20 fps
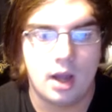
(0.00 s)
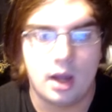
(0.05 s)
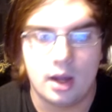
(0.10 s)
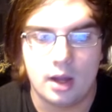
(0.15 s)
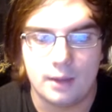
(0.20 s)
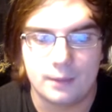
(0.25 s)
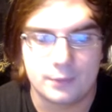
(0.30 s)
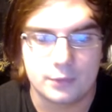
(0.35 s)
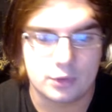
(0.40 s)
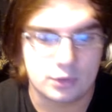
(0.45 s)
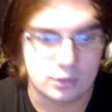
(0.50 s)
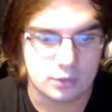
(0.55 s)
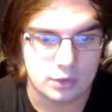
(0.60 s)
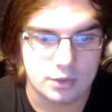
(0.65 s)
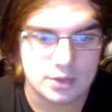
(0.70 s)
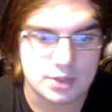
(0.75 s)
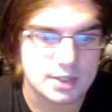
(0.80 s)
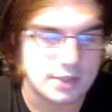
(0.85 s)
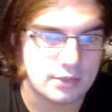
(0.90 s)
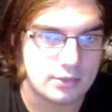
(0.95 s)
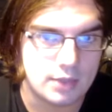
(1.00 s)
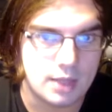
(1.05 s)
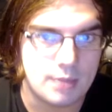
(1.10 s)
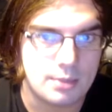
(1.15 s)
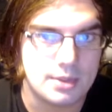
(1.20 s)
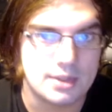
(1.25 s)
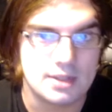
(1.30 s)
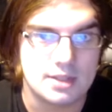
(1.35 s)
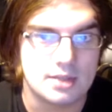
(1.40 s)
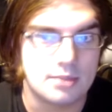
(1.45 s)
corrosive weapons
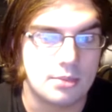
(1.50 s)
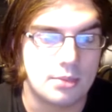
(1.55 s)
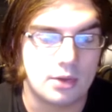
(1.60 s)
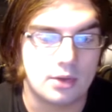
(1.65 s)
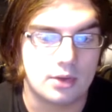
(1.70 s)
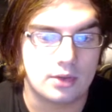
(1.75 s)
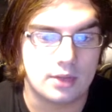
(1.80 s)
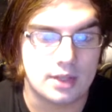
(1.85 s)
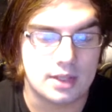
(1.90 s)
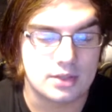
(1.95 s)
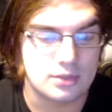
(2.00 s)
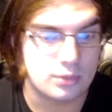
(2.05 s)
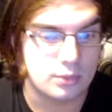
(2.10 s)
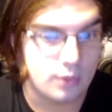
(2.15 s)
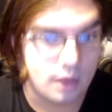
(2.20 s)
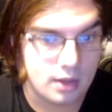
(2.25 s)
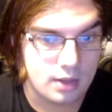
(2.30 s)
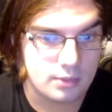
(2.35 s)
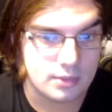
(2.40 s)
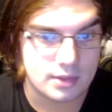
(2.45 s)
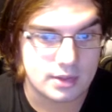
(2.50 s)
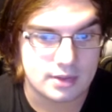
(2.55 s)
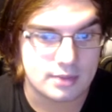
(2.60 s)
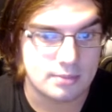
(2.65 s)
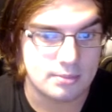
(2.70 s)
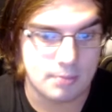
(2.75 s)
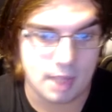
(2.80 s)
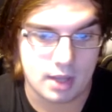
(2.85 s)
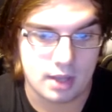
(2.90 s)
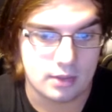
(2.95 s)
in Borderlands 1 with
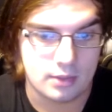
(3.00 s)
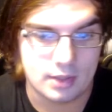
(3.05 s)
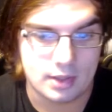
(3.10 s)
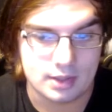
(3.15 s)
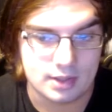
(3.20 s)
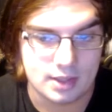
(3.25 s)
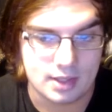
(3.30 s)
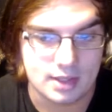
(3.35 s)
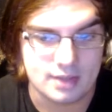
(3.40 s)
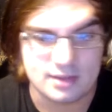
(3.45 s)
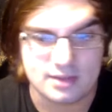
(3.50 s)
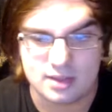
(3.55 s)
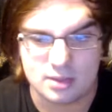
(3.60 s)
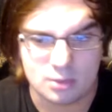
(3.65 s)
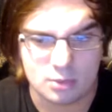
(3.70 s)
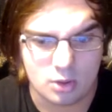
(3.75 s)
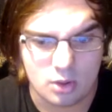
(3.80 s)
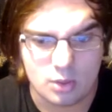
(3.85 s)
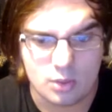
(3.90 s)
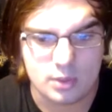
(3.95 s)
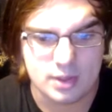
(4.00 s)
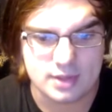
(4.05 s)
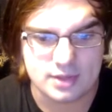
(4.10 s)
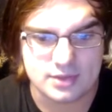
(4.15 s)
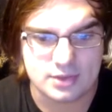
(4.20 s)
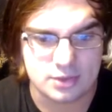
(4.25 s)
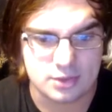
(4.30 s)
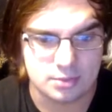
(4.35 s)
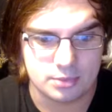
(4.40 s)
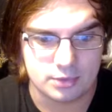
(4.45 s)
Malian guns, and they were always
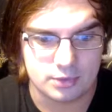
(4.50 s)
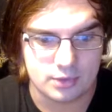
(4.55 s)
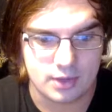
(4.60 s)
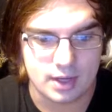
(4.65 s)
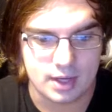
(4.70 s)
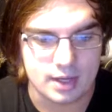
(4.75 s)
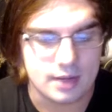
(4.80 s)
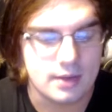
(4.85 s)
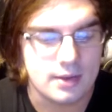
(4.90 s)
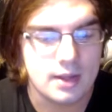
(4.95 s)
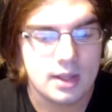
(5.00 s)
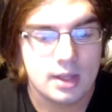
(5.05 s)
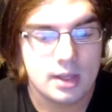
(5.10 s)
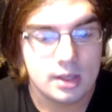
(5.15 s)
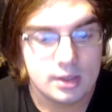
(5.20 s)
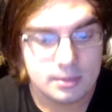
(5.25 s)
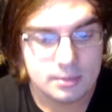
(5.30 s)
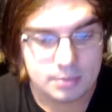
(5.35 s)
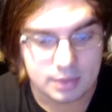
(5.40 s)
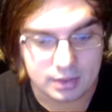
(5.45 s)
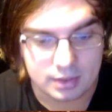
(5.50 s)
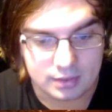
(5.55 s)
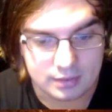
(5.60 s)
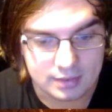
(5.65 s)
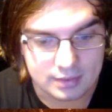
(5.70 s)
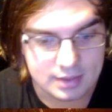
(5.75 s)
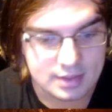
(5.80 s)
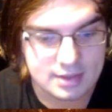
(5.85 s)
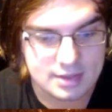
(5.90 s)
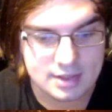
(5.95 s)
super great. But in
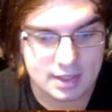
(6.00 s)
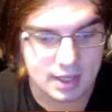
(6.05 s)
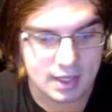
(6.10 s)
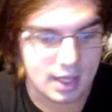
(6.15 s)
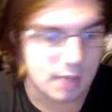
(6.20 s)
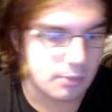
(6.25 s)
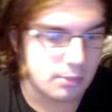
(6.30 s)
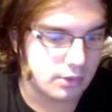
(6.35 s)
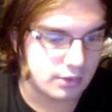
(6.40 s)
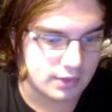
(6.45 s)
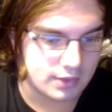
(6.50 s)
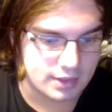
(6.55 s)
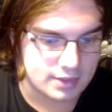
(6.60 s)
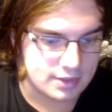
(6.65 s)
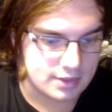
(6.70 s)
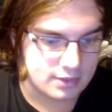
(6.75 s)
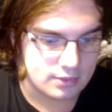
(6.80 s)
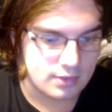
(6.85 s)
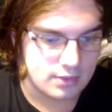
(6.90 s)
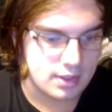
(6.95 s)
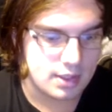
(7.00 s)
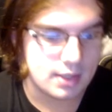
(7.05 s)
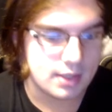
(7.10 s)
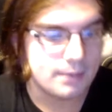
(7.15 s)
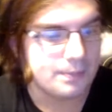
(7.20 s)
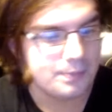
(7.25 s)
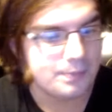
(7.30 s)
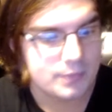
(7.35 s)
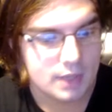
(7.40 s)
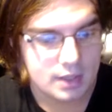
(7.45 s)
this game, Borderlands 3,
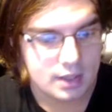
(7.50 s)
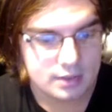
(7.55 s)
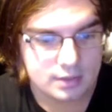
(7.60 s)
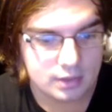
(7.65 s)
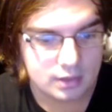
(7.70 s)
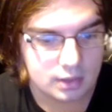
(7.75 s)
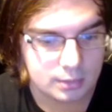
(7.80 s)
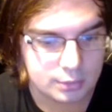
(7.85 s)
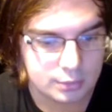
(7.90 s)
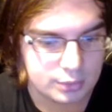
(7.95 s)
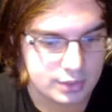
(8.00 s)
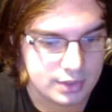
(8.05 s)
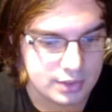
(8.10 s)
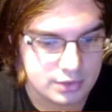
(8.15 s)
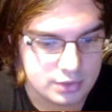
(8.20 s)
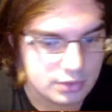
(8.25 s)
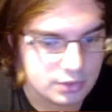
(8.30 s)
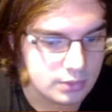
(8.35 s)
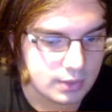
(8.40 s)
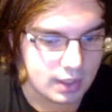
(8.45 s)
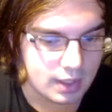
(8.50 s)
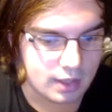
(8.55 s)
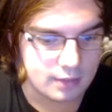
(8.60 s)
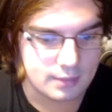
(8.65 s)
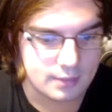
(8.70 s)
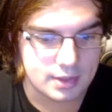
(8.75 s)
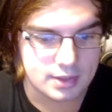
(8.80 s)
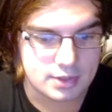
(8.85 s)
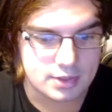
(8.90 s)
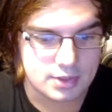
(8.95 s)
toggle between 2
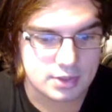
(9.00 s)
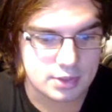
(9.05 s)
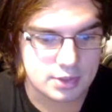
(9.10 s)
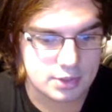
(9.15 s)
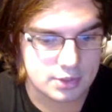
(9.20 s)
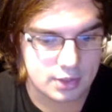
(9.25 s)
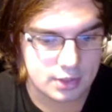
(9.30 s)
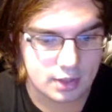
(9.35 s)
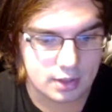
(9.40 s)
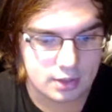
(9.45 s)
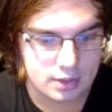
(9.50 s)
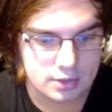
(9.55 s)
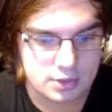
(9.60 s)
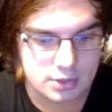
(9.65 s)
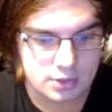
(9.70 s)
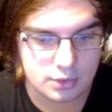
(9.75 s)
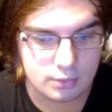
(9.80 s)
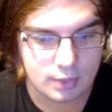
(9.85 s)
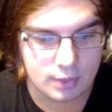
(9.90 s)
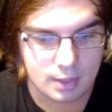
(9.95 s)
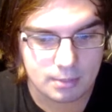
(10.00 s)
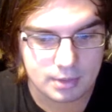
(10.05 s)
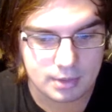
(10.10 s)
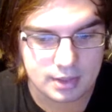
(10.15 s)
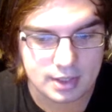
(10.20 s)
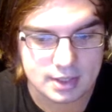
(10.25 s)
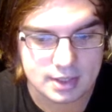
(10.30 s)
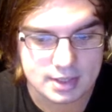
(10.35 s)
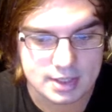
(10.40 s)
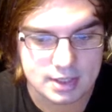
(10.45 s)
elements, charge your weapon and
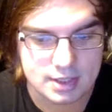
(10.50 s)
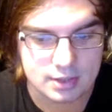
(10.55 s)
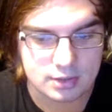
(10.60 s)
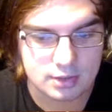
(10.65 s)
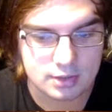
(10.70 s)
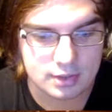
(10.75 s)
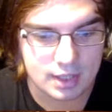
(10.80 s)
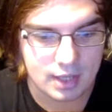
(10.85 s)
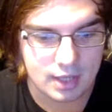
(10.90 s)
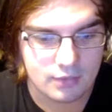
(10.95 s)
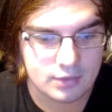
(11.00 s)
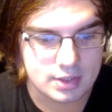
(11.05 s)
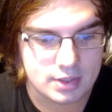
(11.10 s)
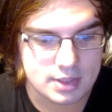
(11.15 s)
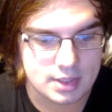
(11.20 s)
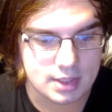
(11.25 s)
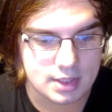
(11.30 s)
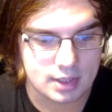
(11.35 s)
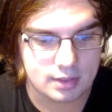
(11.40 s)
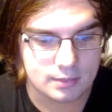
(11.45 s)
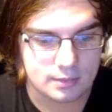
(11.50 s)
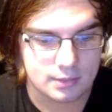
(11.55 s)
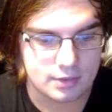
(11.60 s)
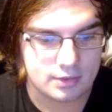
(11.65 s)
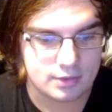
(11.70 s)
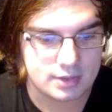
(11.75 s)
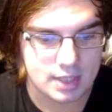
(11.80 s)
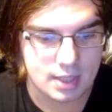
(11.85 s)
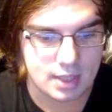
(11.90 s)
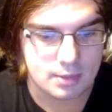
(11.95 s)
deal guaranteed elemental
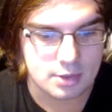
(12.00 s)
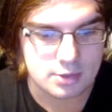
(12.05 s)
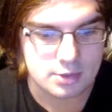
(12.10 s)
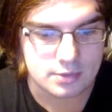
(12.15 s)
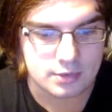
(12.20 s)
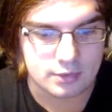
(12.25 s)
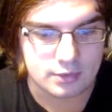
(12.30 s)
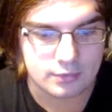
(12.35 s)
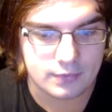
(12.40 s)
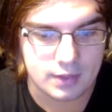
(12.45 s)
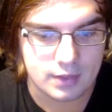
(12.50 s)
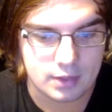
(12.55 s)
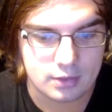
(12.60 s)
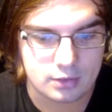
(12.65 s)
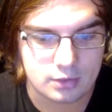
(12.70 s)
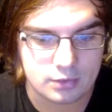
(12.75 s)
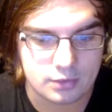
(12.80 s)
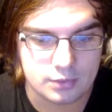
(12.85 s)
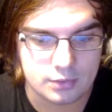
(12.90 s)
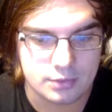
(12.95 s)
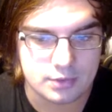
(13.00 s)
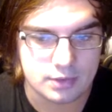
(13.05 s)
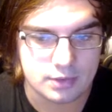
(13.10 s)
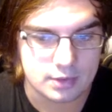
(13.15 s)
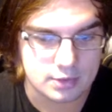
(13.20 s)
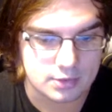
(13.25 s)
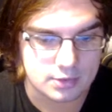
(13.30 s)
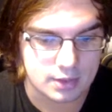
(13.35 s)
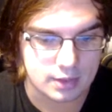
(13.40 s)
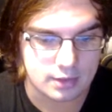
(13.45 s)
damage with your finger glued to the
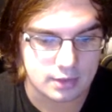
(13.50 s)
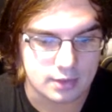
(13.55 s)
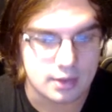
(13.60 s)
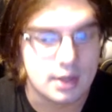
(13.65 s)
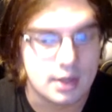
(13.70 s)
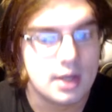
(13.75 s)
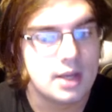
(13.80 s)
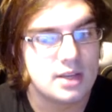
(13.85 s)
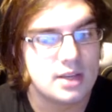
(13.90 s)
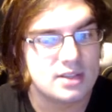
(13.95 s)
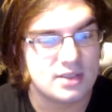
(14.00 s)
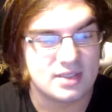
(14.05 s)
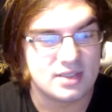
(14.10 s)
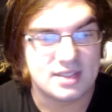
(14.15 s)
trigger. So it says